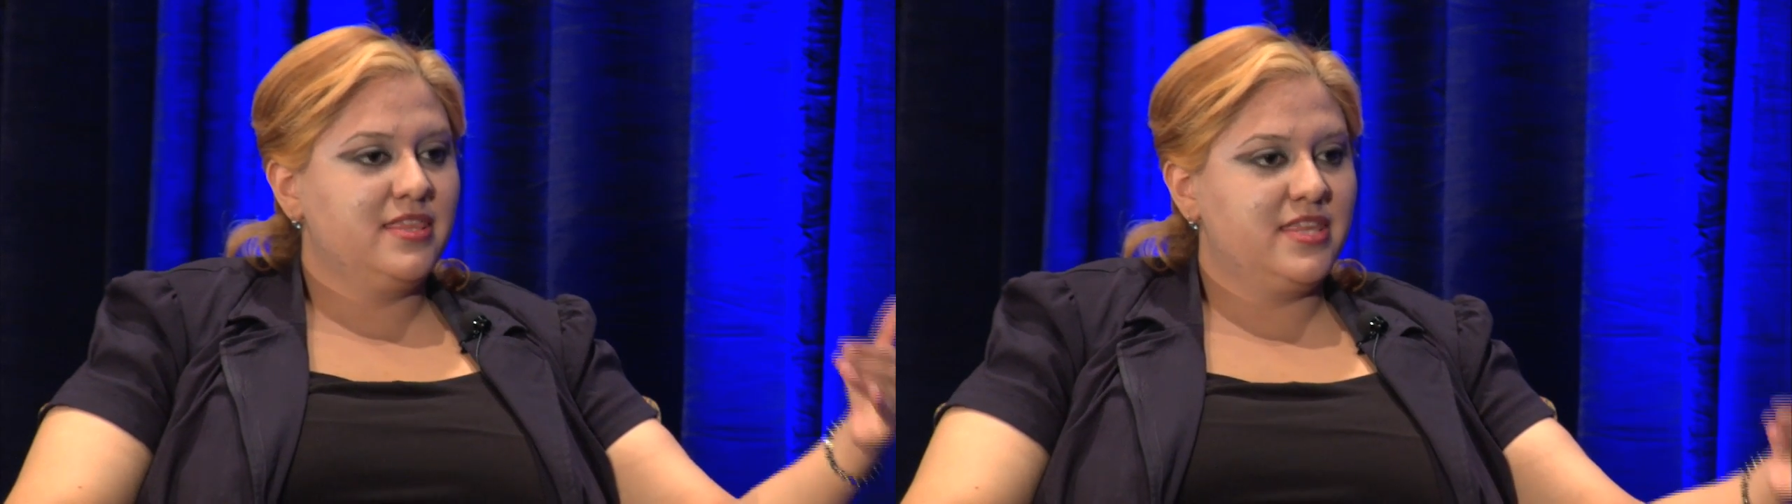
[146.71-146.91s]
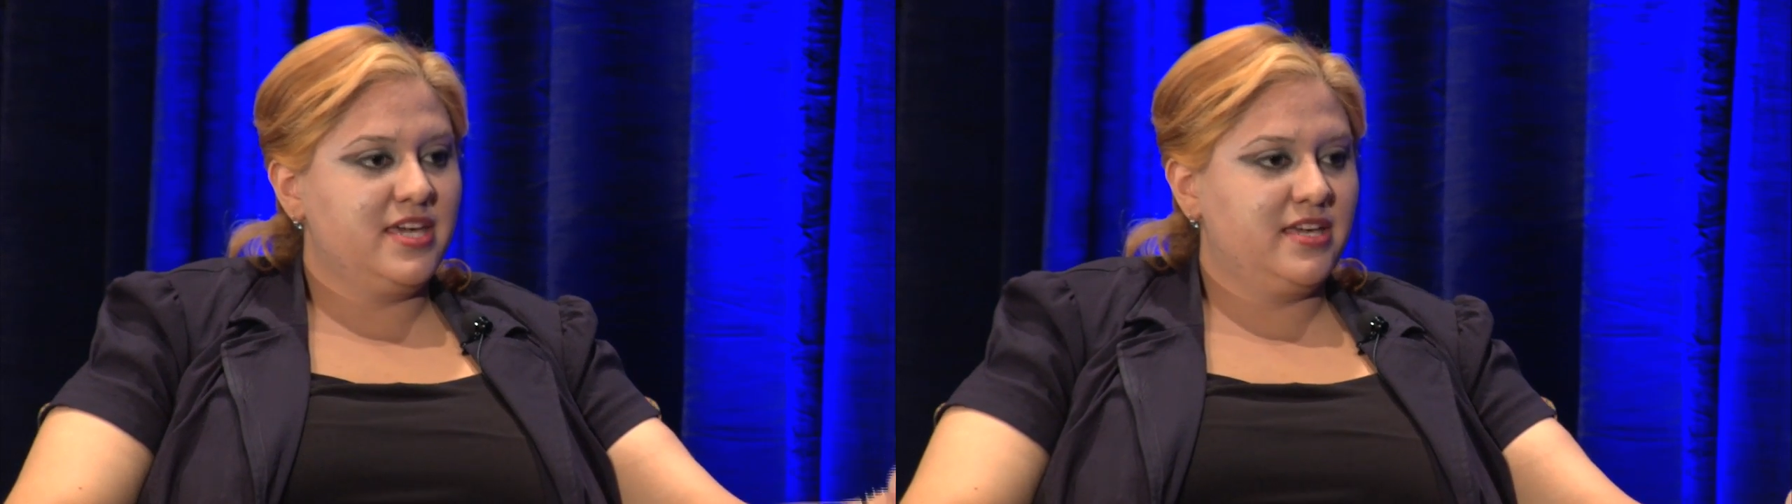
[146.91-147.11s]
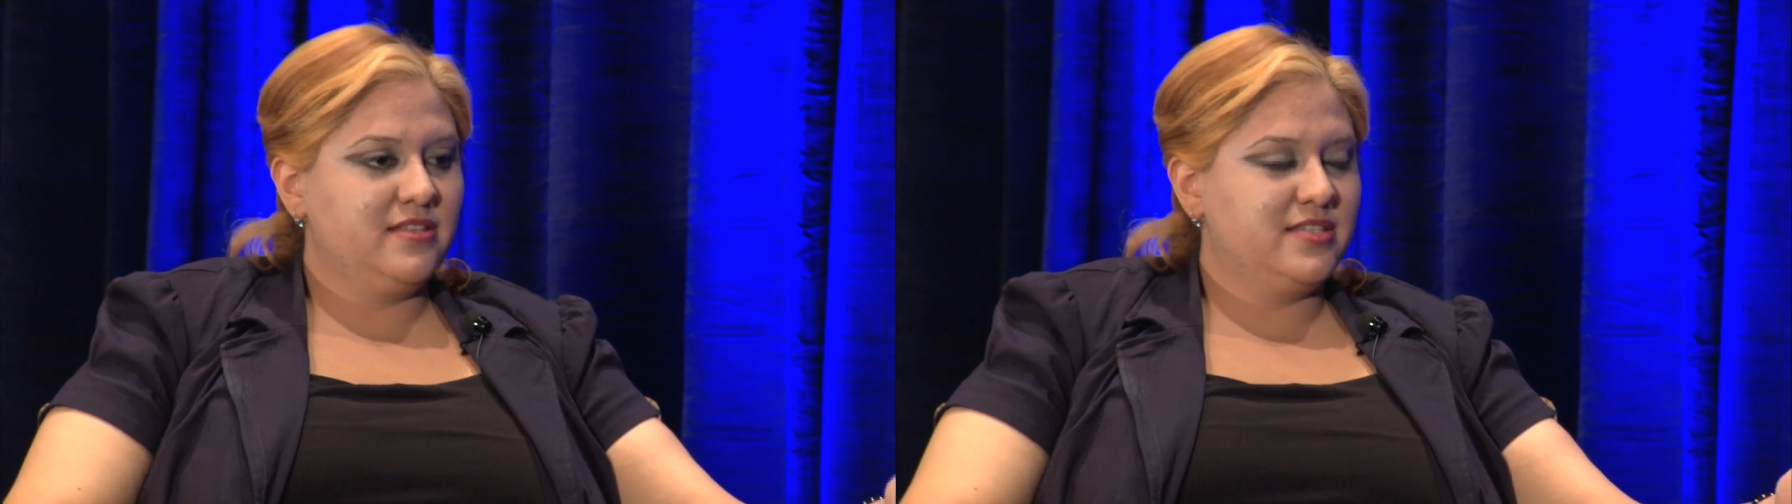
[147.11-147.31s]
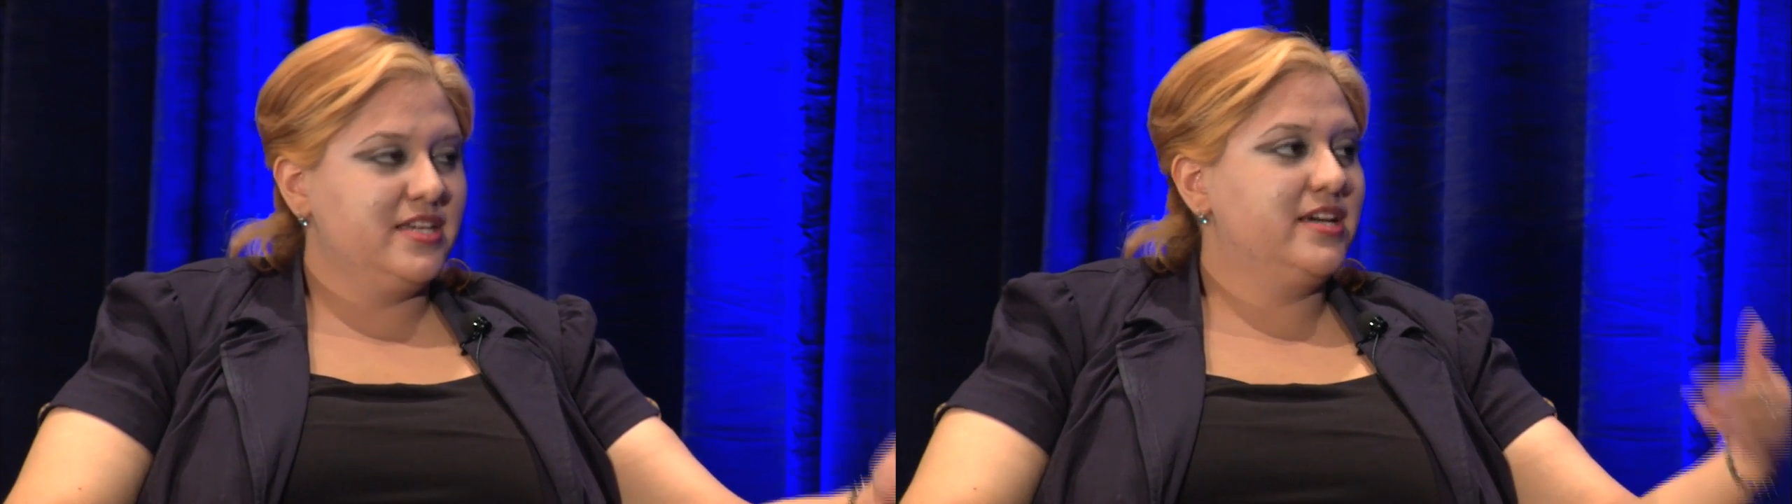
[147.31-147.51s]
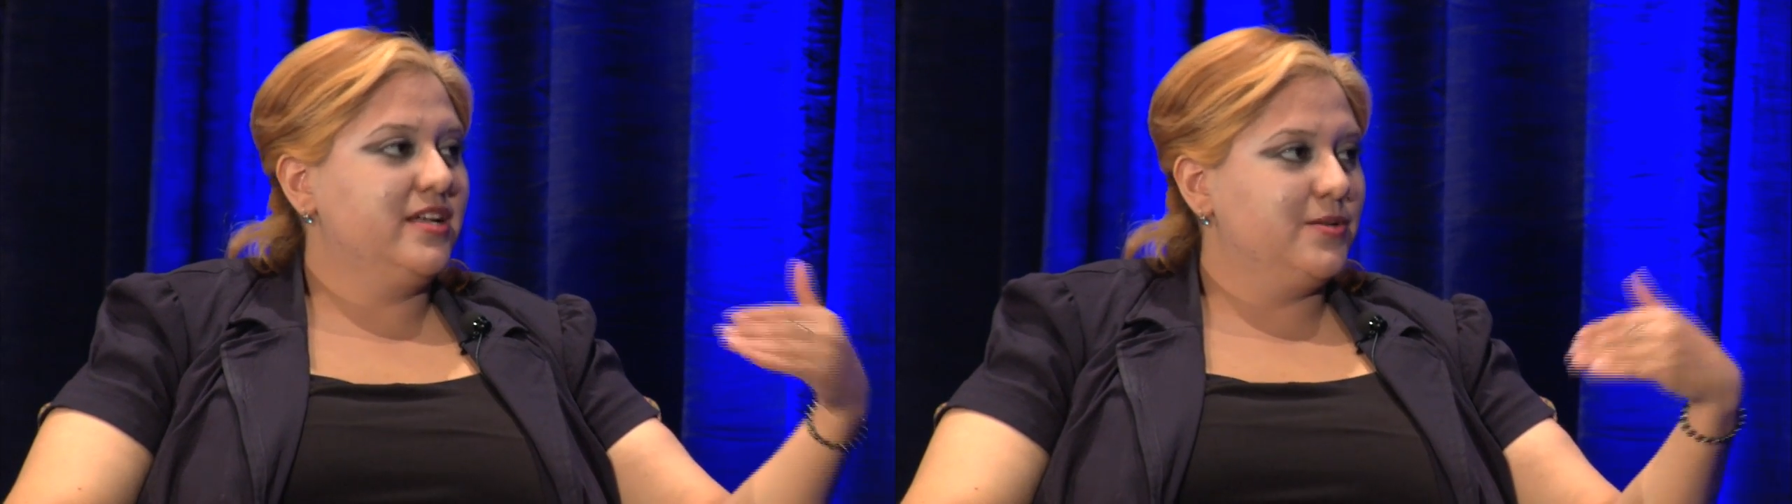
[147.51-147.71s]
They can
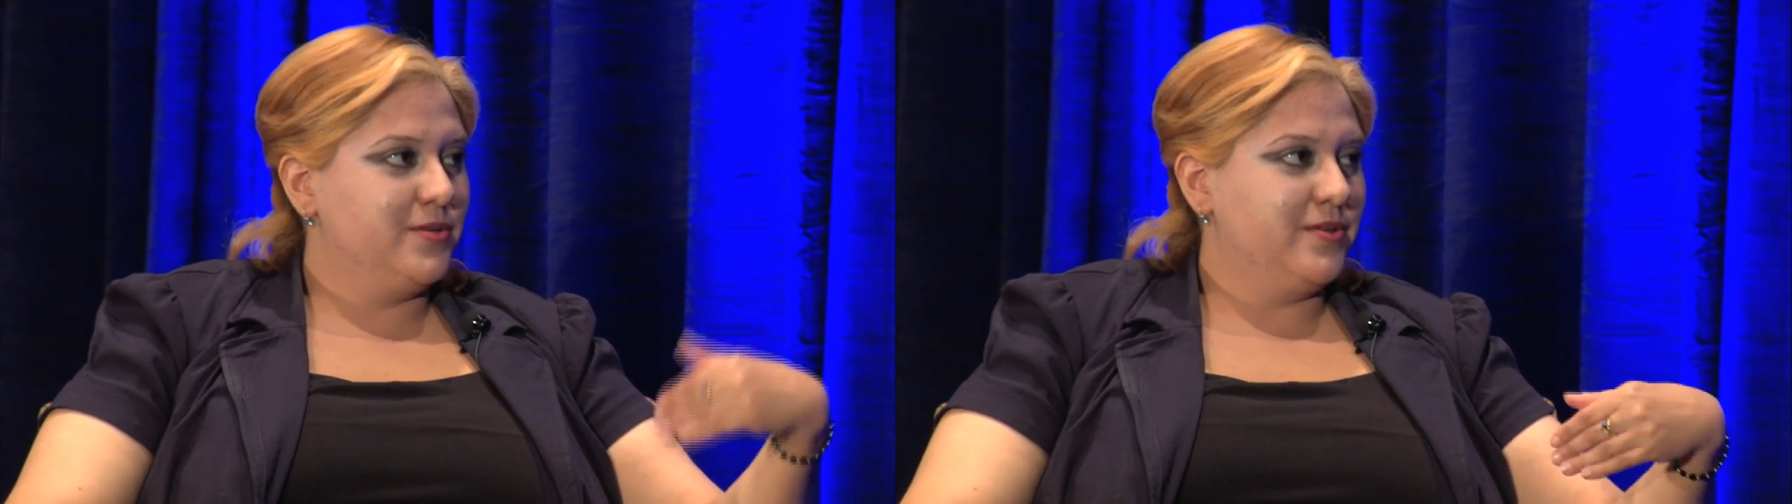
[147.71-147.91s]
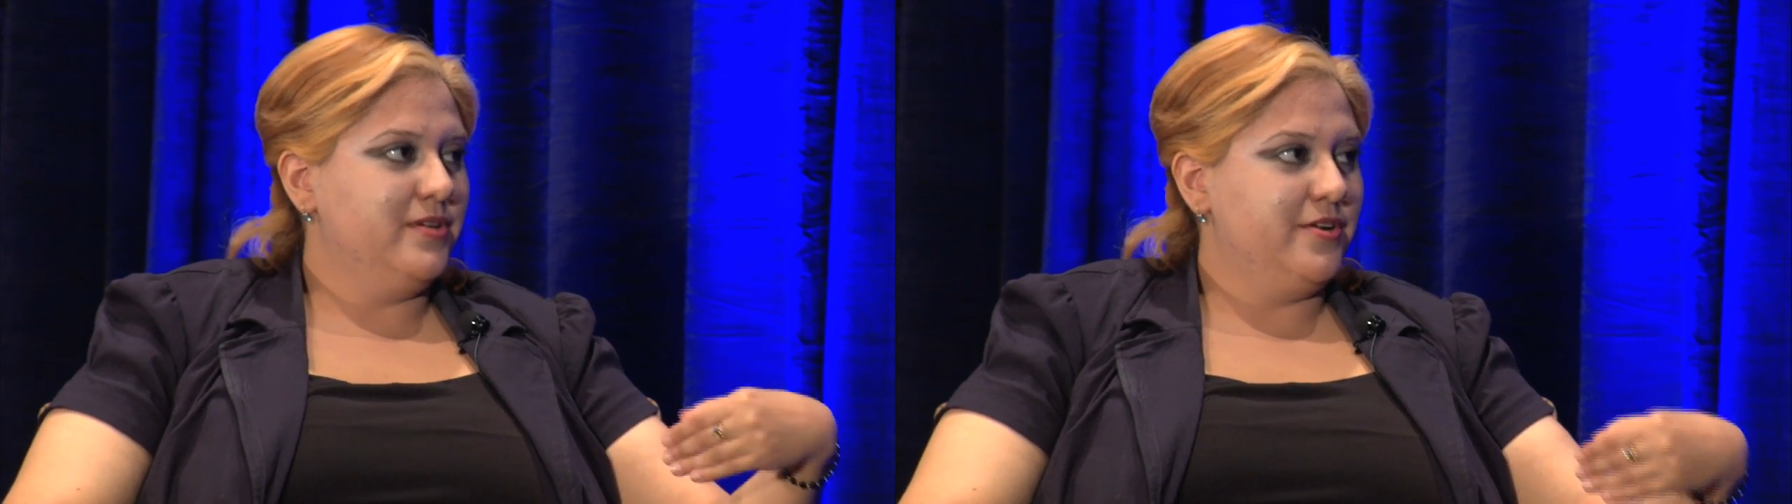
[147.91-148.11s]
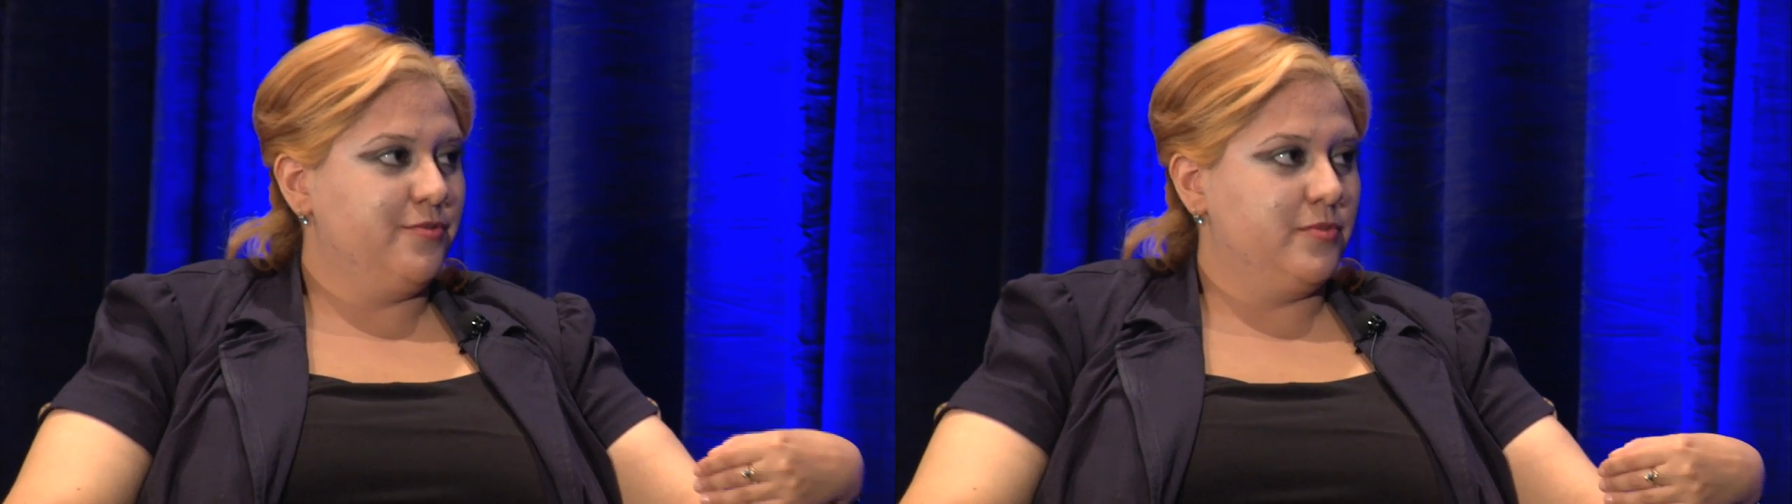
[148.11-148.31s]
take a look on our